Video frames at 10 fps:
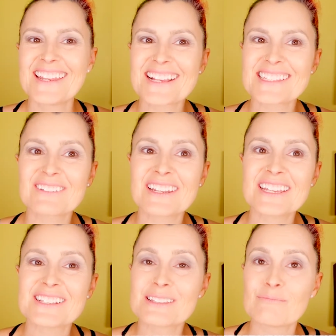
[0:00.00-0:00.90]
Next I'm going
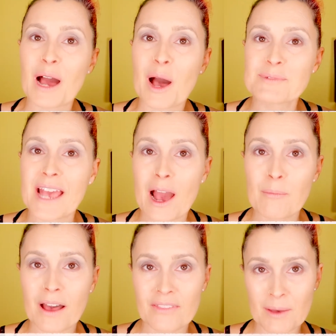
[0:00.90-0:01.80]
to use the Balm's How
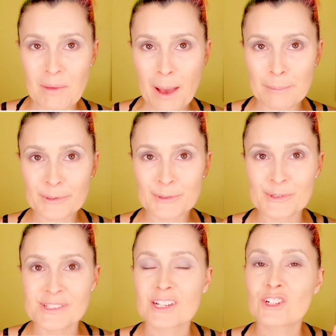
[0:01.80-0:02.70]
About Them
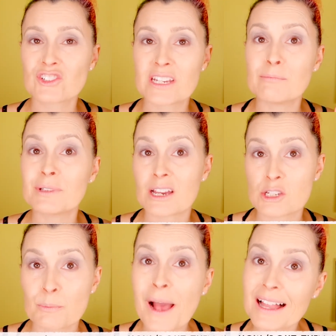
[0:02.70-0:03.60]
Apples Cream
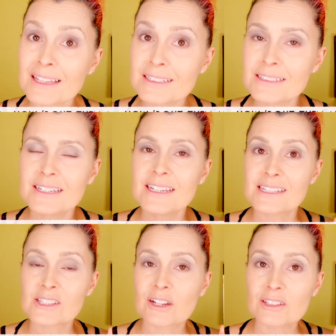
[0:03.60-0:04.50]
Blush Palette.
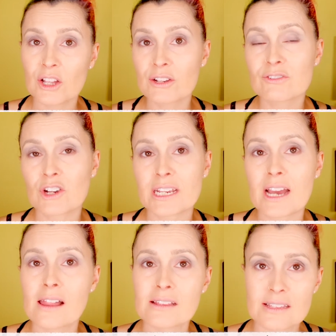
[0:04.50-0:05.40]
It's got a lot of great
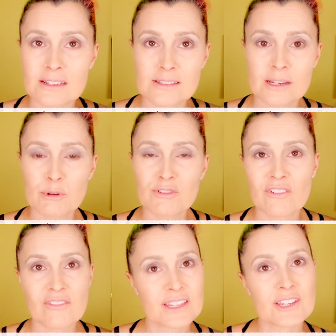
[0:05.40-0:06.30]
colours that are suitable
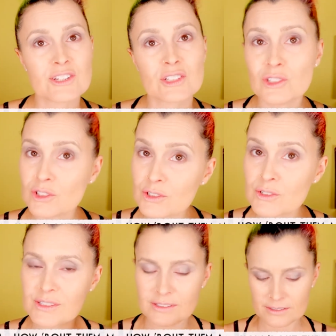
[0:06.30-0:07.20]
for vintage
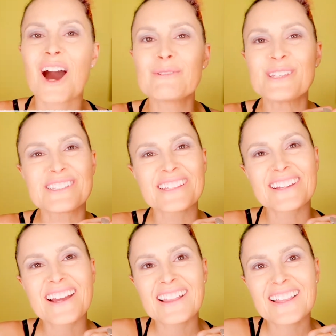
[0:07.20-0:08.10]
looks. I'll be using
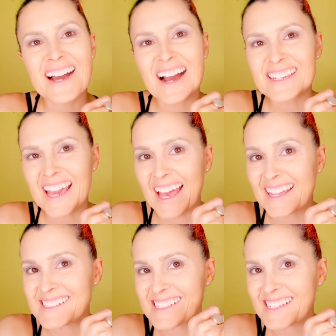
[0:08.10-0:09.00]
the colour
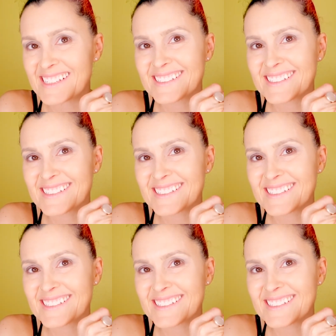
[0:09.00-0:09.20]
Candy.